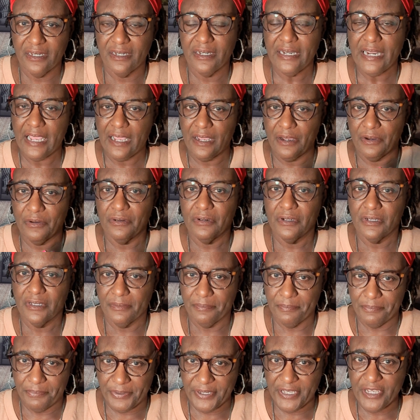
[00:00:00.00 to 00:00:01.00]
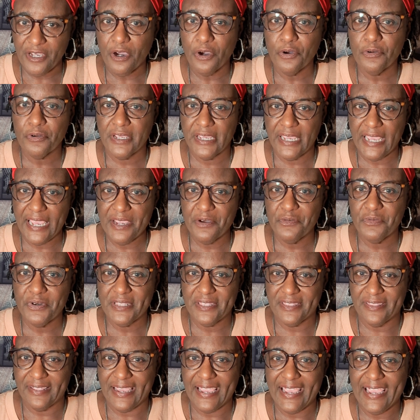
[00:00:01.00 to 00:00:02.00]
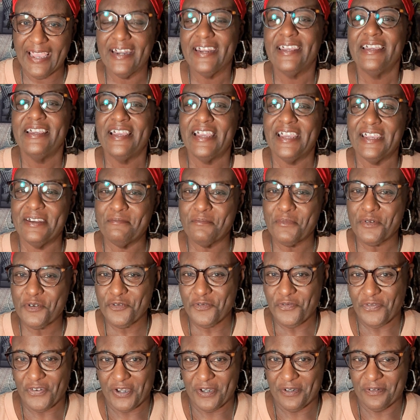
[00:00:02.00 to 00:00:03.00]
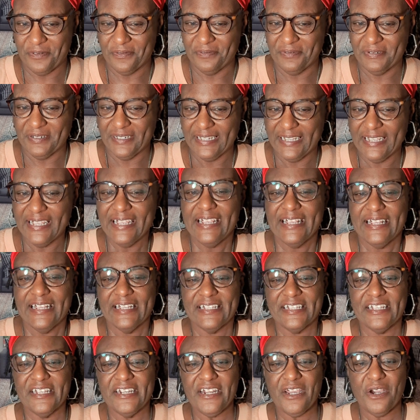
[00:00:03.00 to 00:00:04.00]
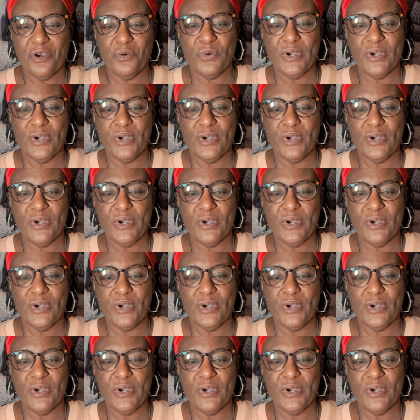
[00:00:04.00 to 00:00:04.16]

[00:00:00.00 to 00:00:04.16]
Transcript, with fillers: Now, be okay with that and move on. You know